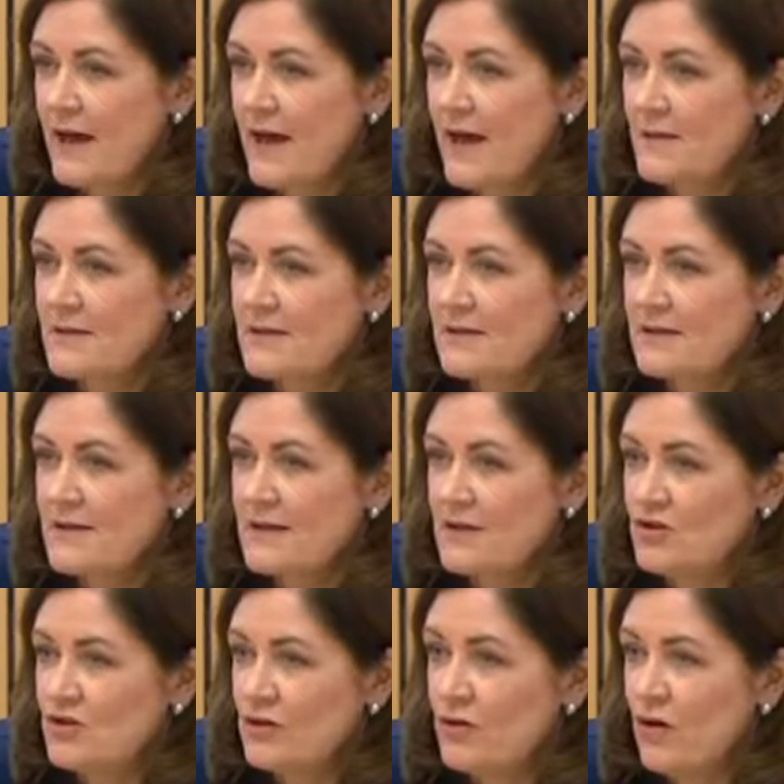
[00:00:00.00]
ABC
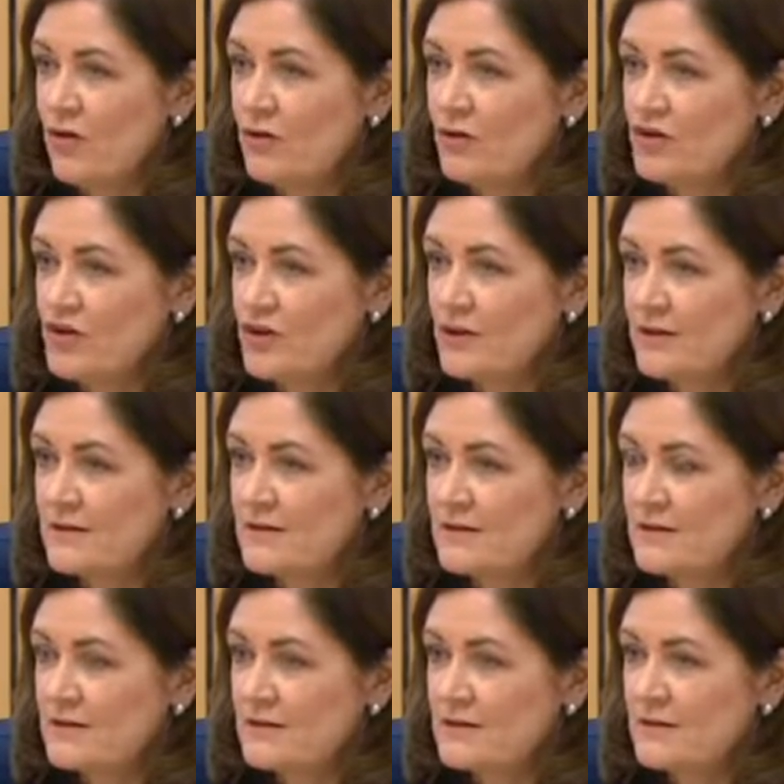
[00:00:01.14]
Geelong
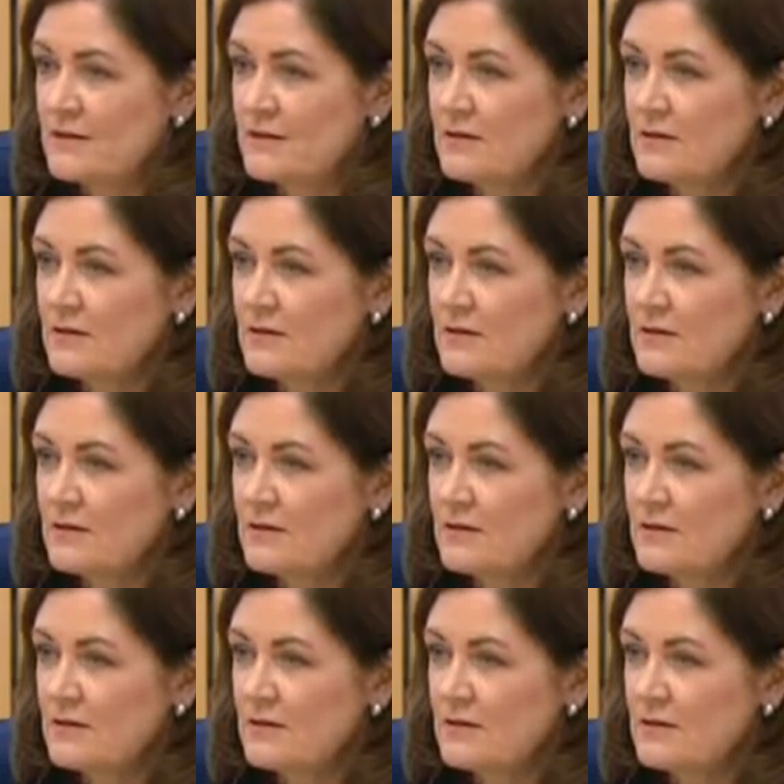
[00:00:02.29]
journalists,